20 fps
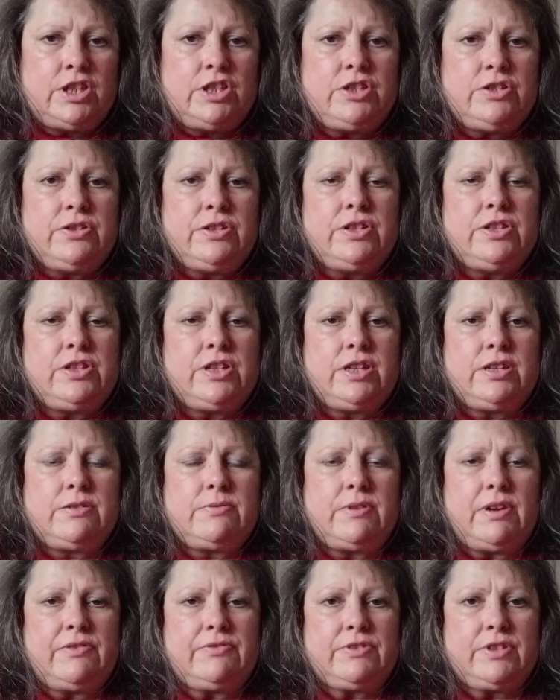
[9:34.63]
doing the things
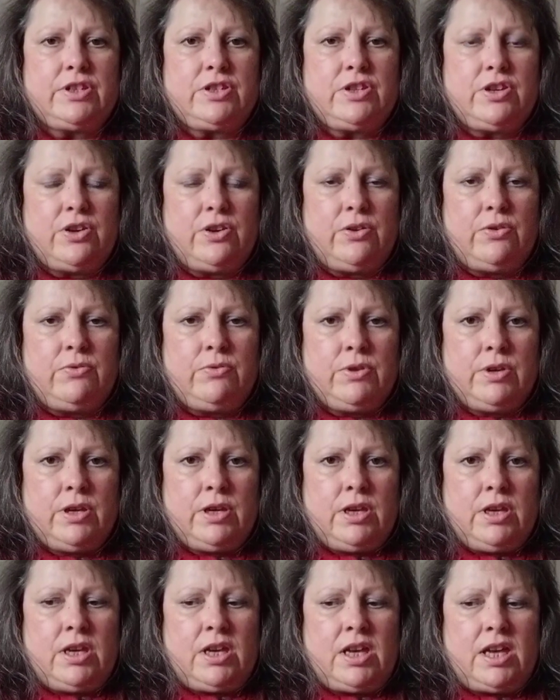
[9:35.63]
we have to do,
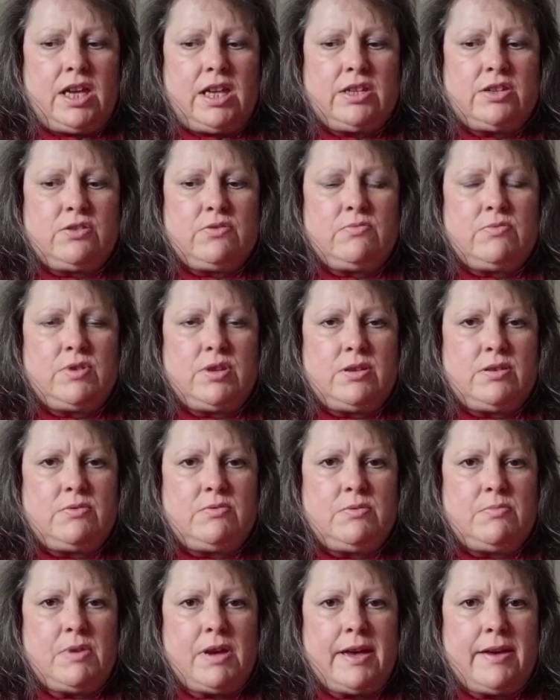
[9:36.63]
and sometimes
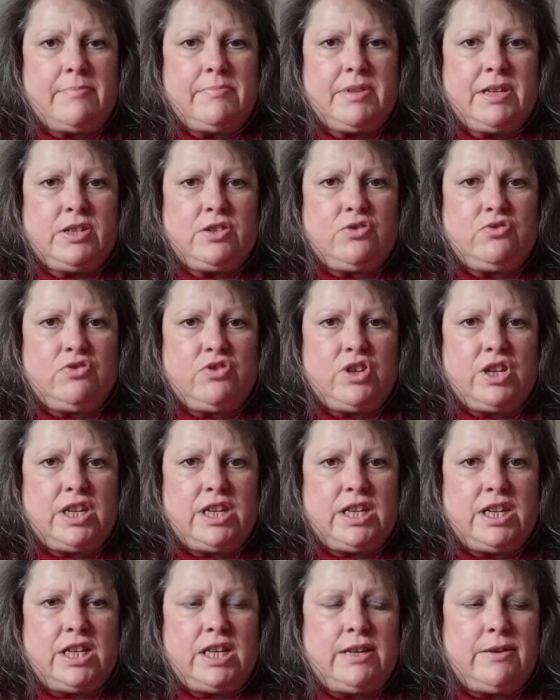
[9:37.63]
we might be
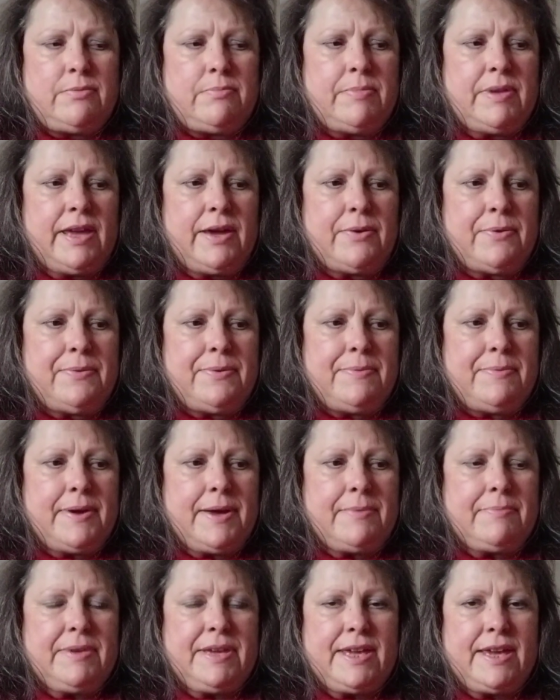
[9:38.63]
struggling a little bit, or we
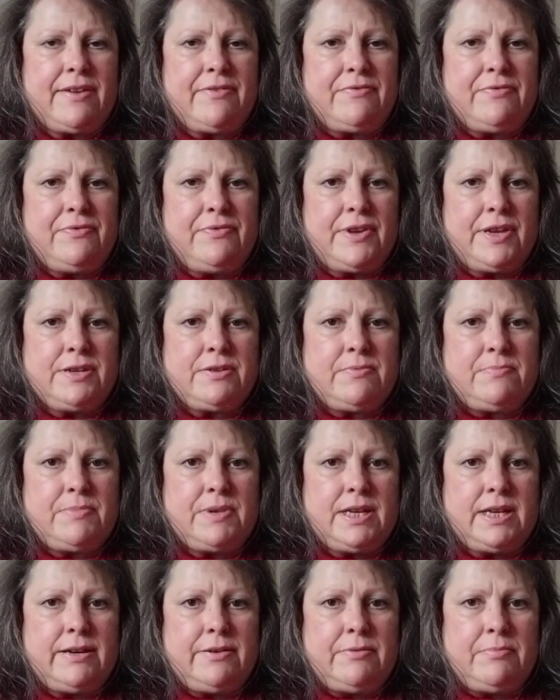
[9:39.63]
might be getting fed up
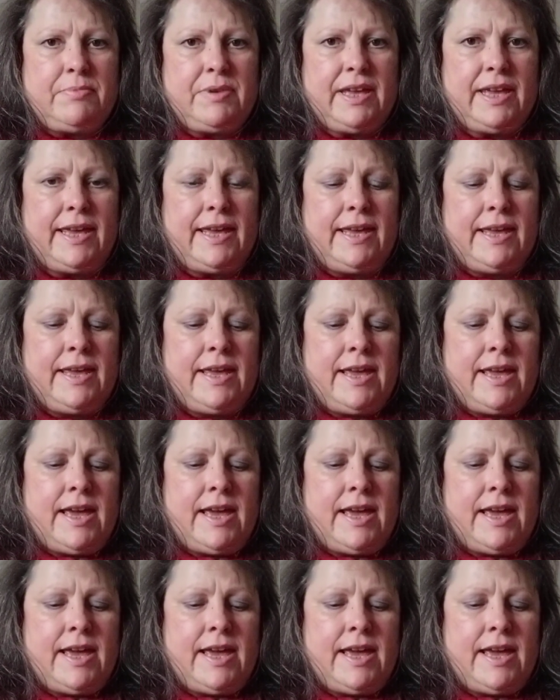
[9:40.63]
a little bit,